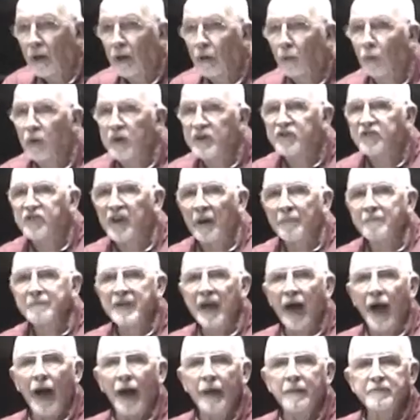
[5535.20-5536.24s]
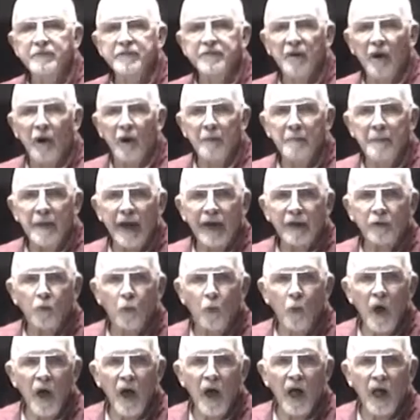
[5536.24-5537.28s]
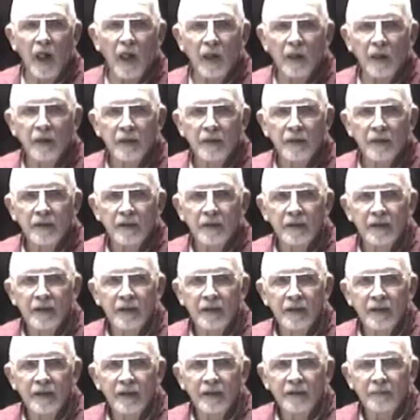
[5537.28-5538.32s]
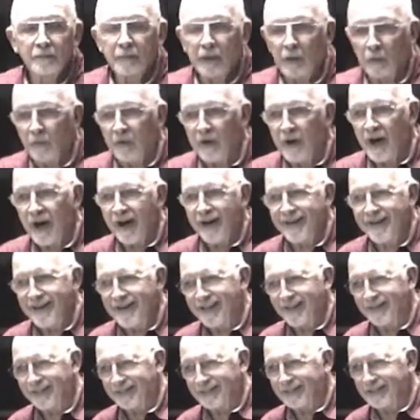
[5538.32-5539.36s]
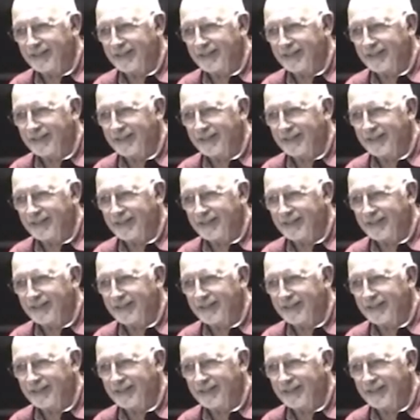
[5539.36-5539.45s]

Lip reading: We sometimes are made well, but we're not healed.